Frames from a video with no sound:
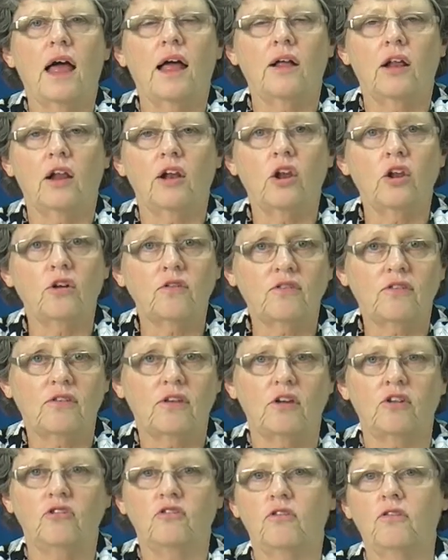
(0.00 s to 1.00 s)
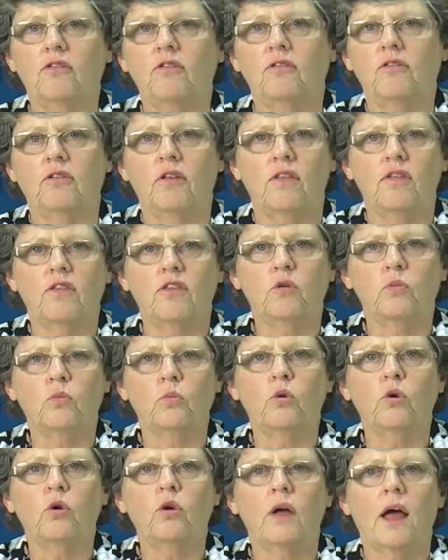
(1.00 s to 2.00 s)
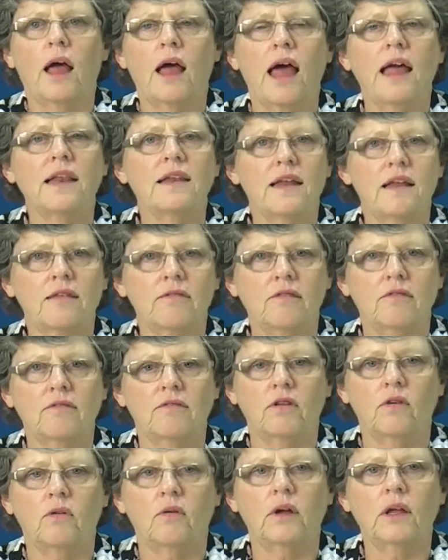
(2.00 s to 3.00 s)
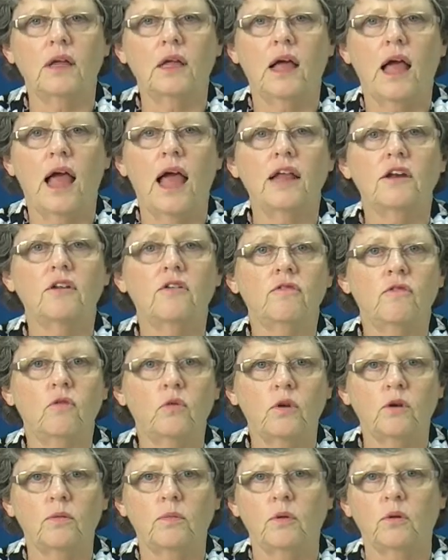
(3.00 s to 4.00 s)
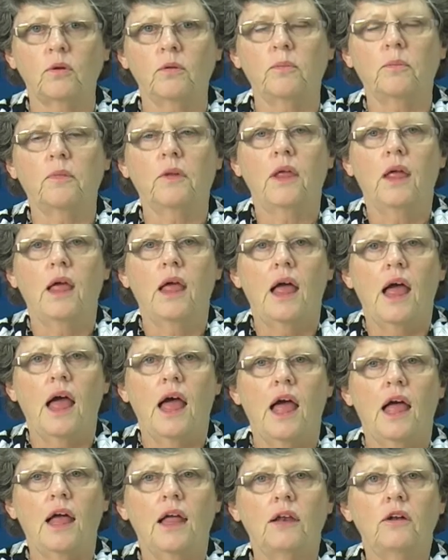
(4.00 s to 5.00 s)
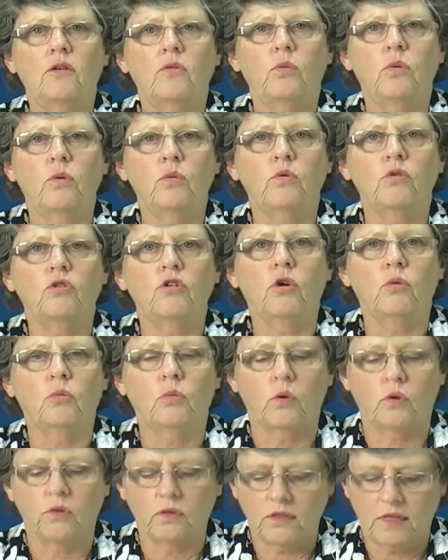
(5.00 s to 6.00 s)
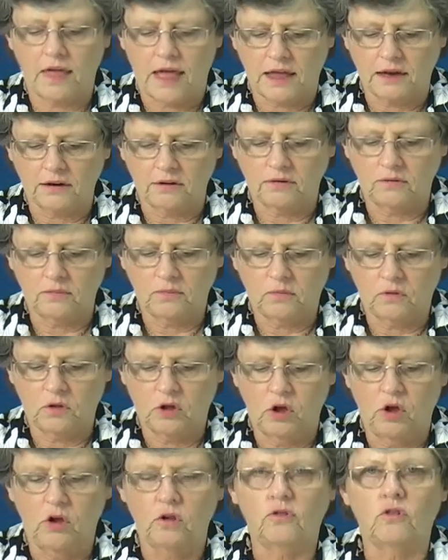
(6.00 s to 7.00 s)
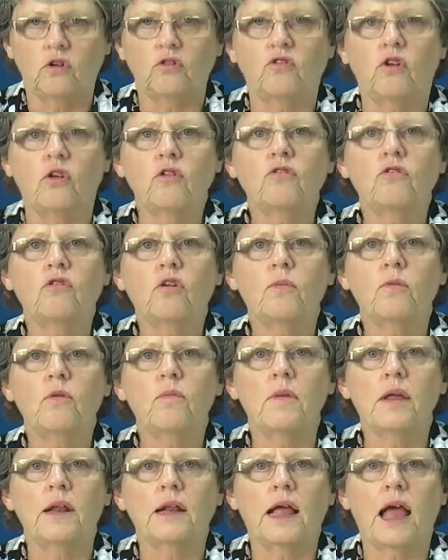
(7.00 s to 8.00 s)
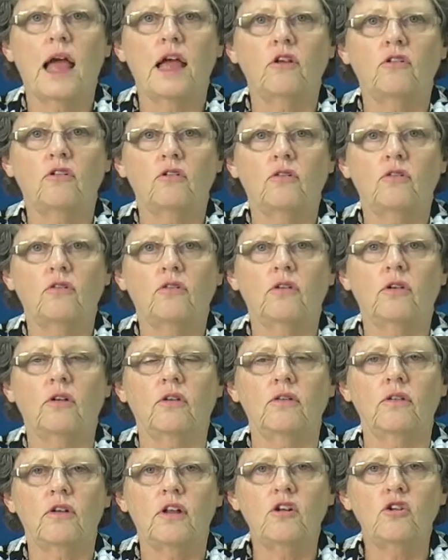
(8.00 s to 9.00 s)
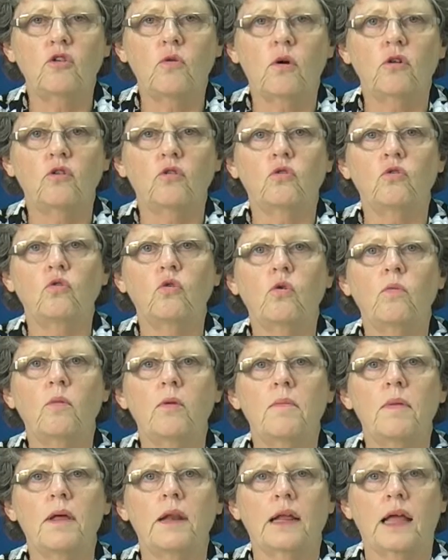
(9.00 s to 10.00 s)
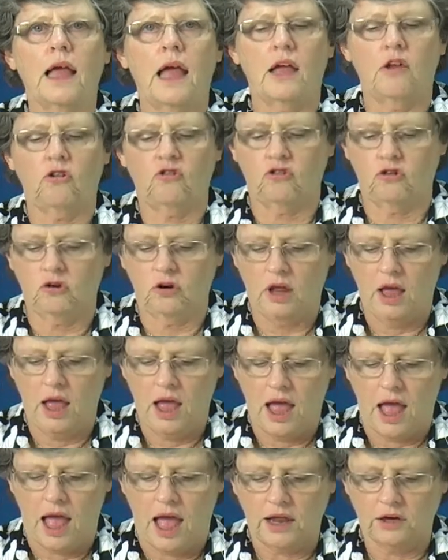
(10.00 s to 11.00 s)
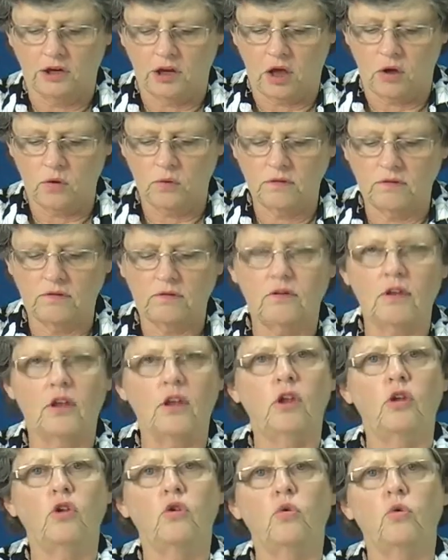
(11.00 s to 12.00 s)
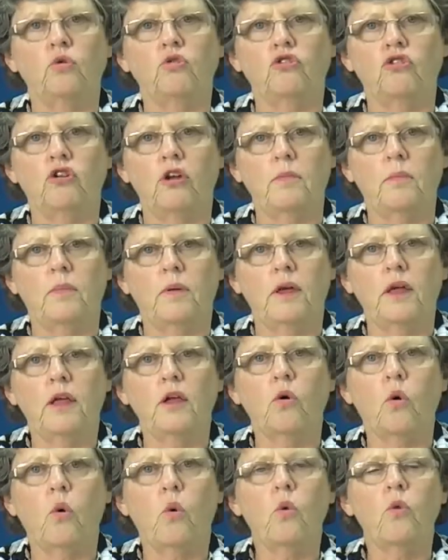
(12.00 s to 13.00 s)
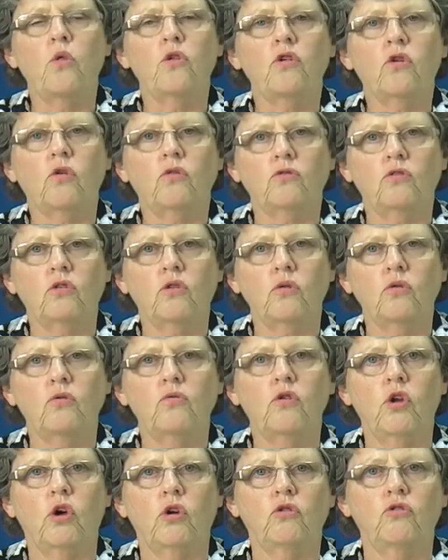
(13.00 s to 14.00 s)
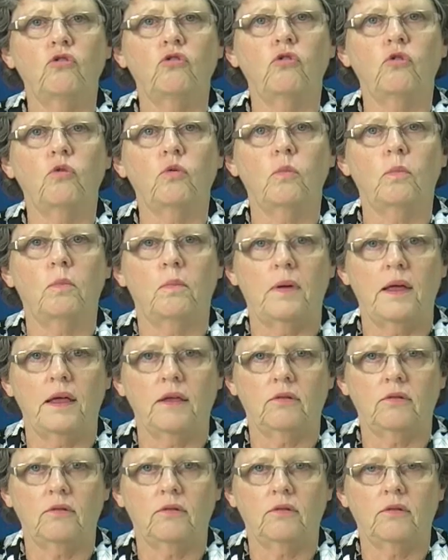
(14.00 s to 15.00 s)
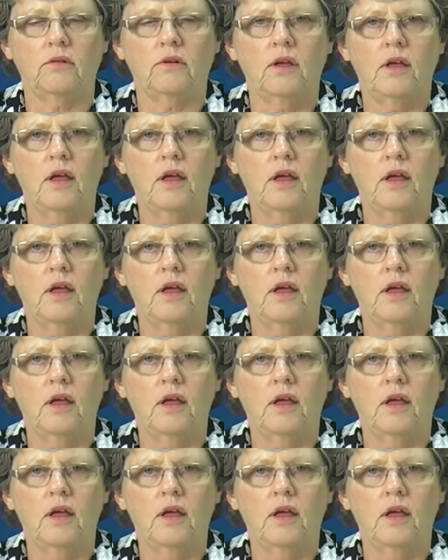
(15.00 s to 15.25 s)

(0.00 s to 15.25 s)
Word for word: a lot of seizures that were unnecessary and avoidable, and we would not want that. So don't stop the medications, continue on your normal medication and go and see your GP or the doctor who knows you best.